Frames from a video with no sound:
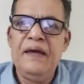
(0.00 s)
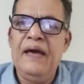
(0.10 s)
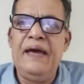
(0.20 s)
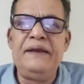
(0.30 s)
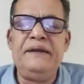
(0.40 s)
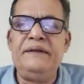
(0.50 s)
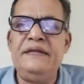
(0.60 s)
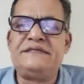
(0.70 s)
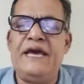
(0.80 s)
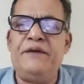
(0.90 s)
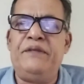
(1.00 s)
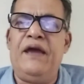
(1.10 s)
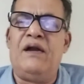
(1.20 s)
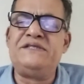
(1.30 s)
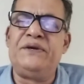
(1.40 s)
And this time they
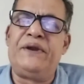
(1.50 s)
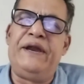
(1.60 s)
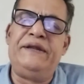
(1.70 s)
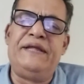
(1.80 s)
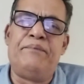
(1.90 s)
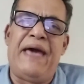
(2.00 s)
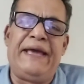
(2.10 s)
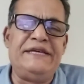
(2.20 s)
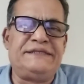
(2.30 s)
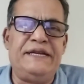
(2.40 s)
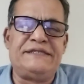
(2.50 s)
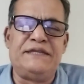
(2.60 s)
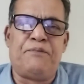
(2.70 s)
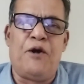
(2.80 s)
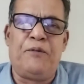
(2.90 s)
also read the magazines,
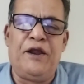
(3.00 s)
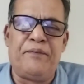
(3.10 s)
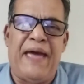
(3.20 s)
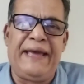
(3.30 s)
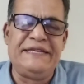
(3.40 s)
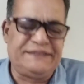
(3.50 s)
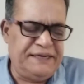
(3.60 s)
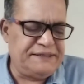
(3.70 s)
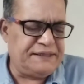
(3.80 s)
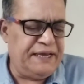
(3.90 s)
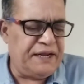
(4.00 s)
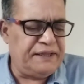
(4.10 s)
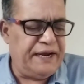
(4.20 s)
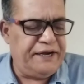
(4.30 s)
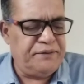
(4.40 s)
the popular magazines there,
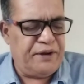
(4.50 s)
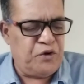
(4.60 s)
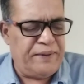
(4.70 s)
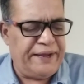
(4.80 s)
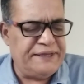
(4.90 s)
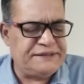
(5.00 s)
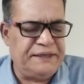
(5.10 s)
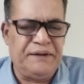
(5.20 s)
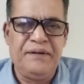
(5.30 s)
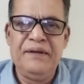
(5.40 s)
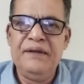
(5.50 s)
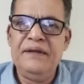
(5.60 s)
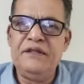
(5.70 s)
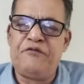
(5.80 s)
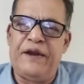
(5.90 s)
the Edinburgh magazine,
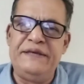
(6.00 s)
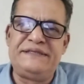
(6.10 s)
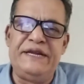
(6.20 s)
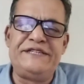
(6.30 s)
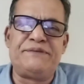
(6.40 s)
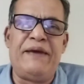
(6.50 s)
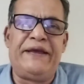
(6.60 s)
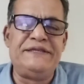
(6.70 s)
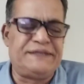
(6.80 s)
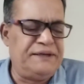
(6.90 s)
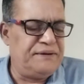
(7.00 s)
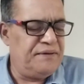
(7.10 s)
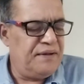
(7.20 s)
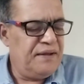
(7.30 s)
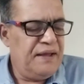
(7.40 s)
the Fraser's
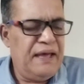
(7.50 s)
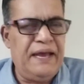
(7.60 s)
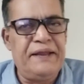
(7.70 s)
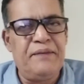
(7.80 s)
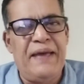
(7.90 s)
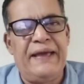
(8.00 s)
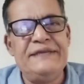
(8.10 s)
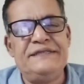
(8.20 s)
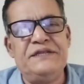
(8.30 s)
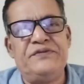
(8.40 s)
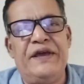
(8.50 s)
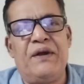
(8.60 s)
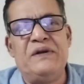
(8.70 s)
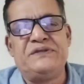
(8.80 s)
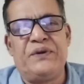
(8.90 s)
magazine, and the magazines were
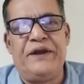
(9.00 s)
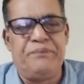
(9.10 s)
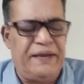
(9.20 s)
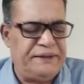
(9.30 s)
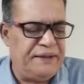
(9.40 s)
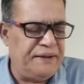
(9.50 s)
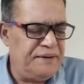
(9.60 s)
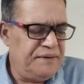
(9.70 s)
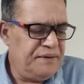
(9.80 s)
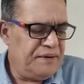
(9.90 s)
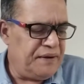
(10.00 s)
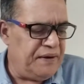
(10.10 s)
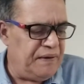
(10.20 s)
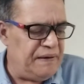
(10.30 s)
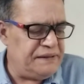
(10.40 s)
also read by the
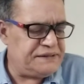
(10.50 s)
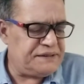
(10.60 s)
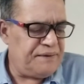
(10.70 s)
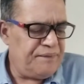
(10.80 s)
girls.